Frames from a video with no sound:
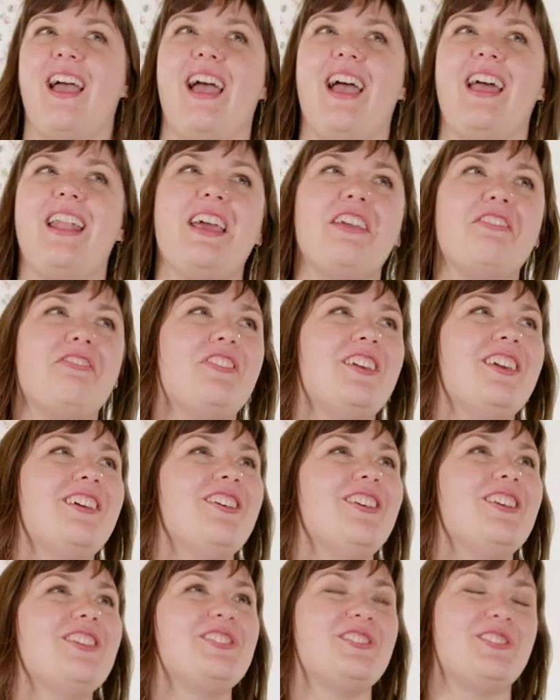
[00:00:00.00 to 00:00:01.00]
And I
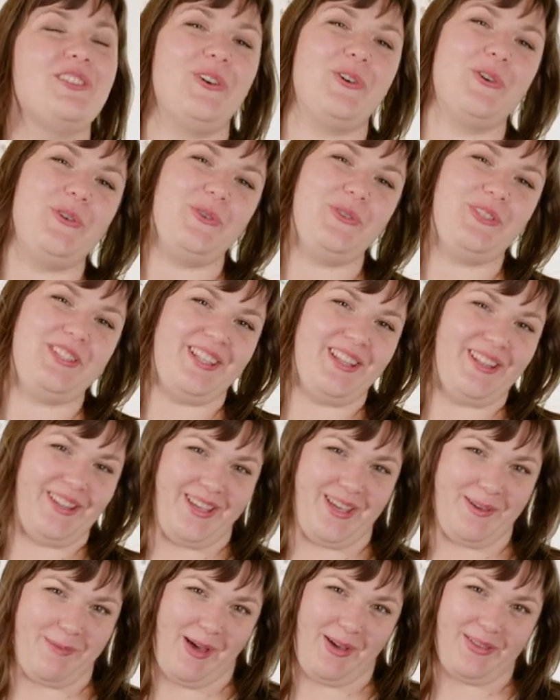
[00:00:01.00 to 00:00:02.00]
feel so
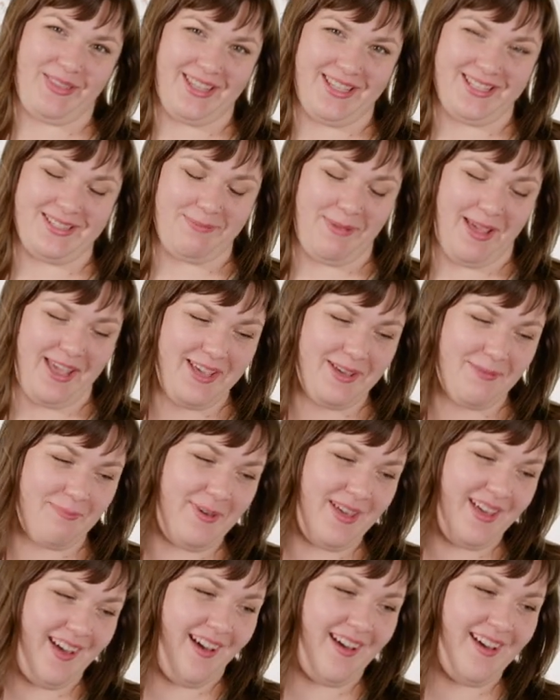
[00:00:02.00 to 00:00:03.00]
silly about this make
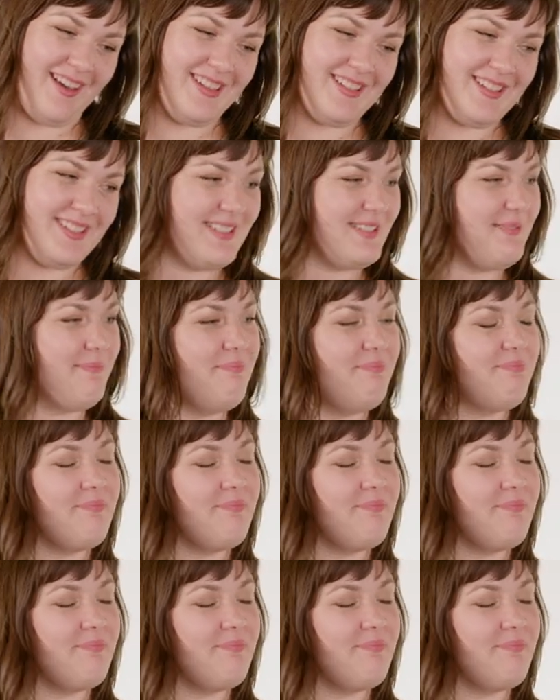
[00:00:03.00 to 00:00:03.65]
because